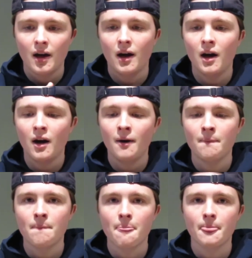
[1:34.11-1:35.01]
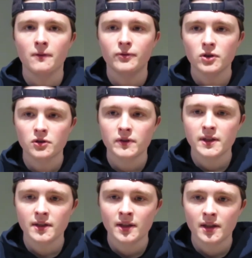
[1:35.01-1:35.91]
Um, the first
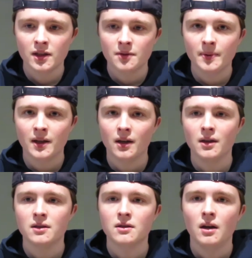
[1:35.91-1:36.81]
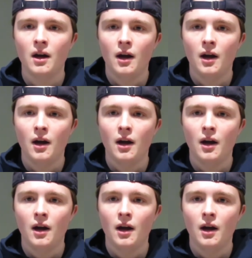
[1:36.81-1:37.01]
reason is because